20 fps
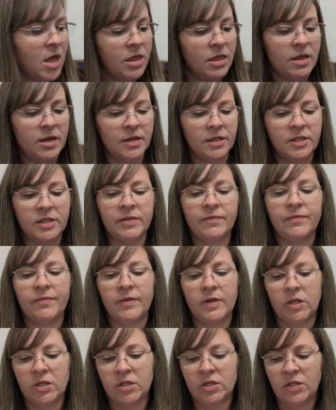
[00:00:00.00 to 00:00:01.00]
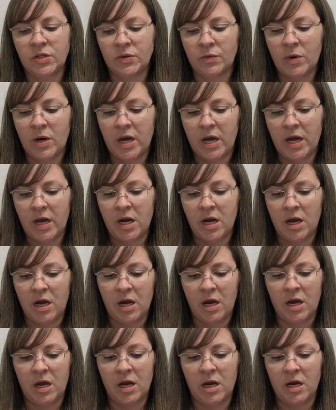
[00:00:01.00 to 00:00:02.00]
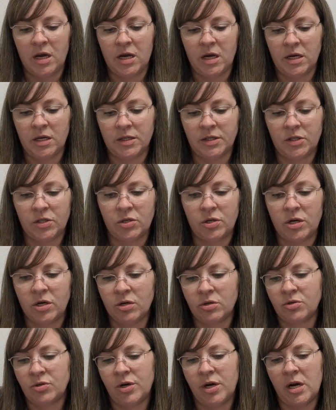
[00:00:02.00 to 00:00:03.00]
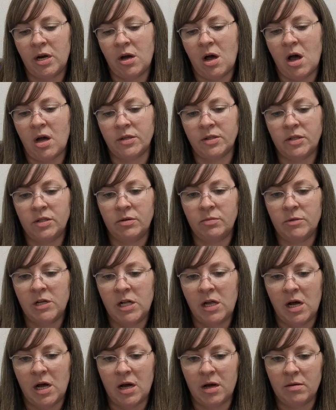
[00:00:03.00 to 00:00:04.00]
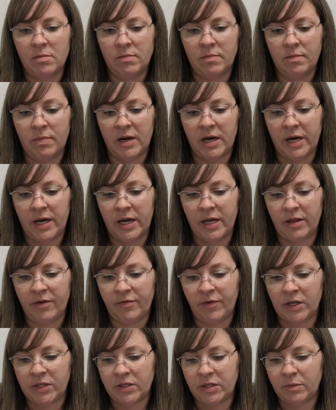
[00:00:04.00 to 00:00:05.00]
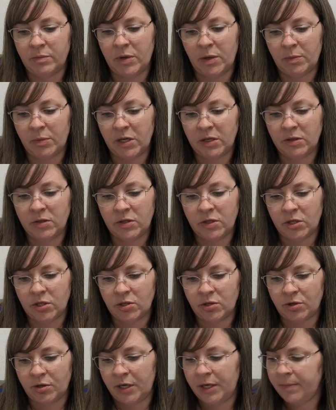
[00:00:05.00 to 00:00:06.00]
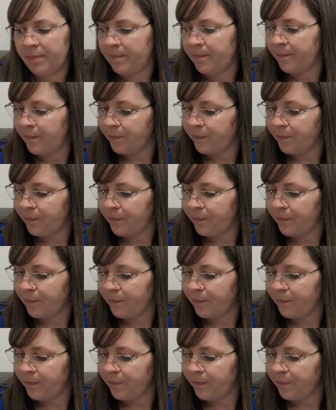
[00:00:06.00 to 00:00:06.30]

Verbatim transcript: This first one is Trick or Treat Costume Club by the Frosted Pumpkin Stitchery.